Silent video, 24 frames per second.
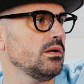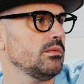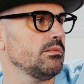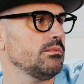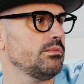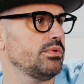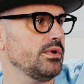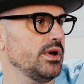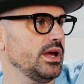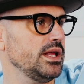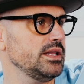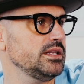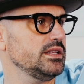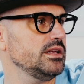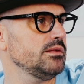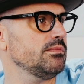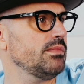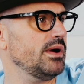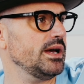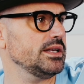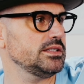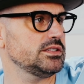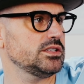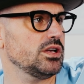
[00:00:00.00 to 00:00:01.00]
blended
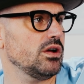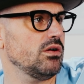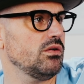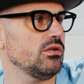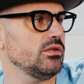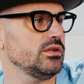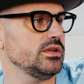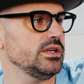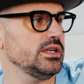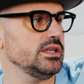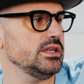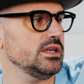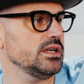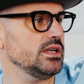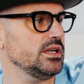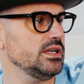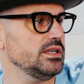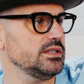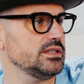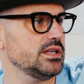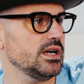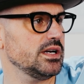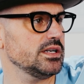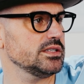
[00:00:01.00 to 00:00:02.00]
by Tony. He
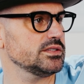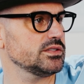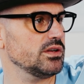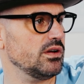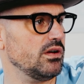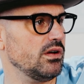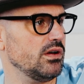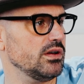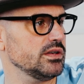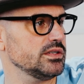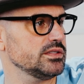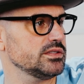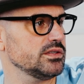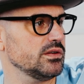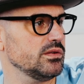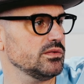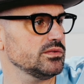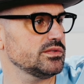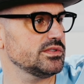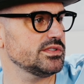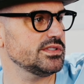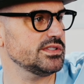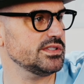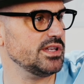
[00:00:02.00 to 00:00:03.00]
does all his
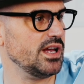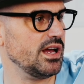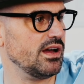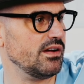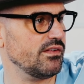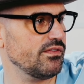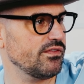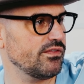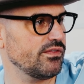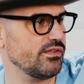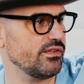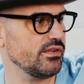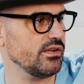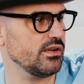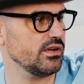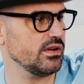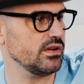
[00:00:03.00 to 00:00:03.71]
own stuff.